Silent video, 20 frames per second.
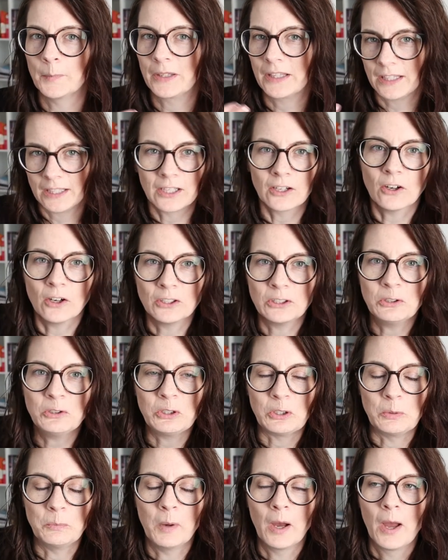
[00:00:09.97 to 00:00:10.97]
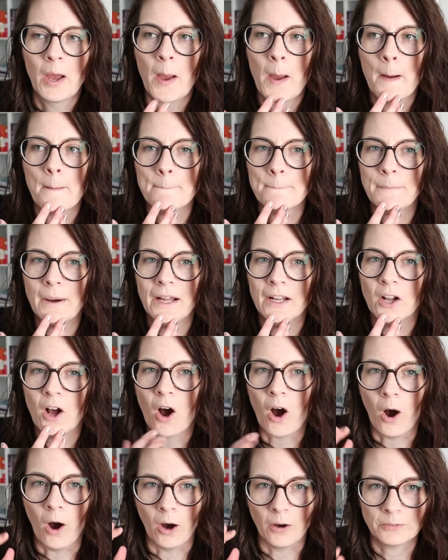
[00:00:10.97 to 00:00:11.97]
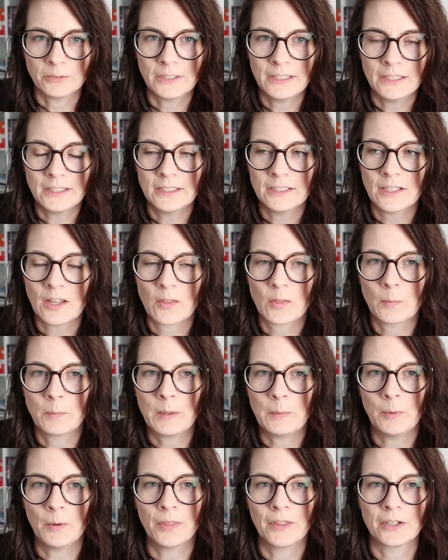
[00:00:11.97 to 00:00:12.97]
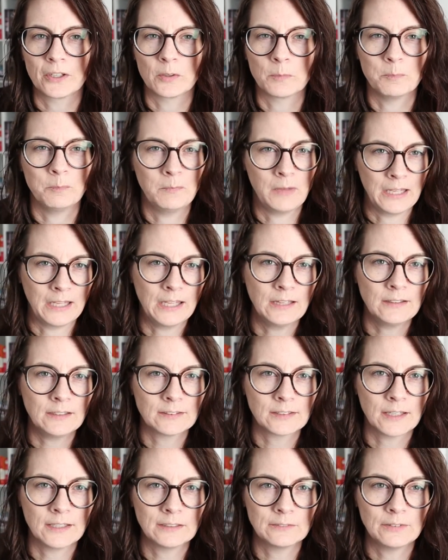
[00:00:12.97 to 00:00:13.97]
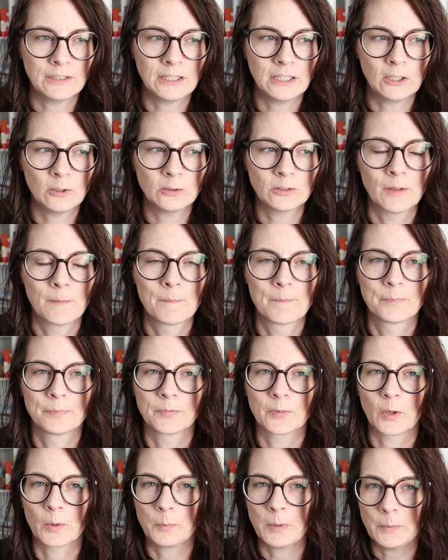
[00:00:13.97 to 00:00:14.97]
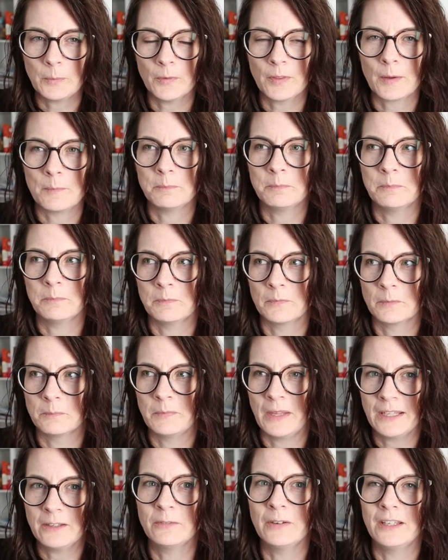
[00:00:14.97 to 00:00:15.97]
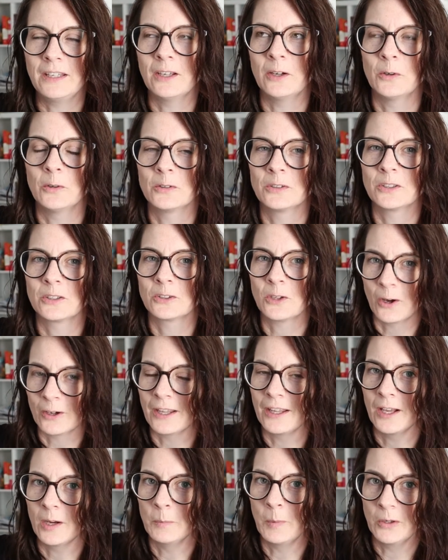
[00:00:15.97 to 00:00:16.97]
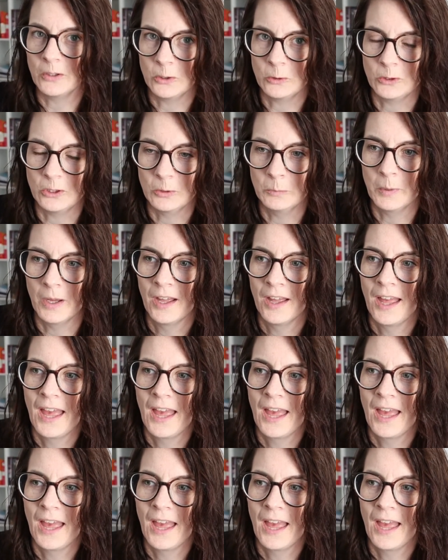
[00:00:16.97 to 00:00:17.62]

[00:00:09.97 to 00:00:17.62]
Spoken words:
here on YouTube, but often the people that are making these kind of videos are people that make videos talking about YouTube,